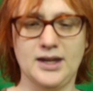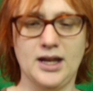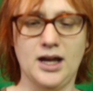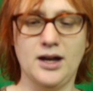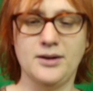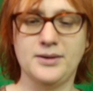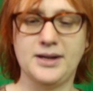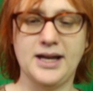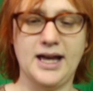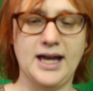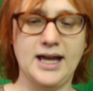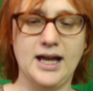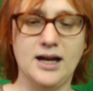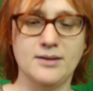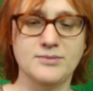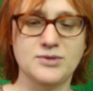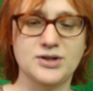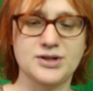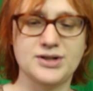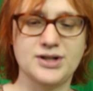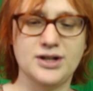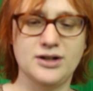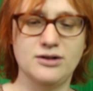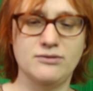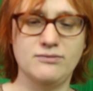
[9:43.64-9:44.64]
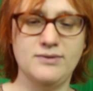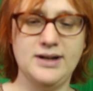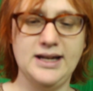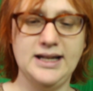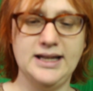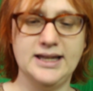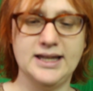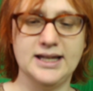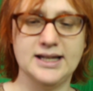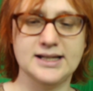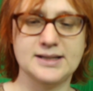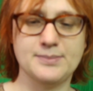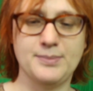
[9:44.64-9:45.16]
Okay, I'm just going to read
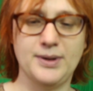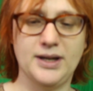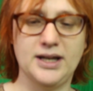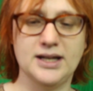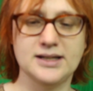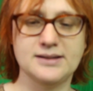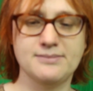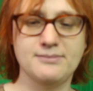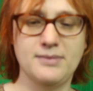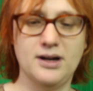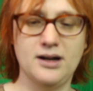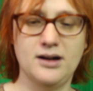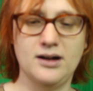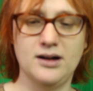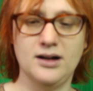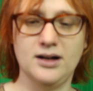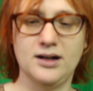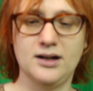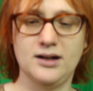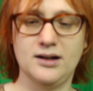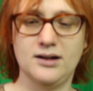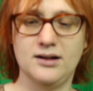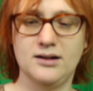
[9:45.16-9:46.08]
this because Mark,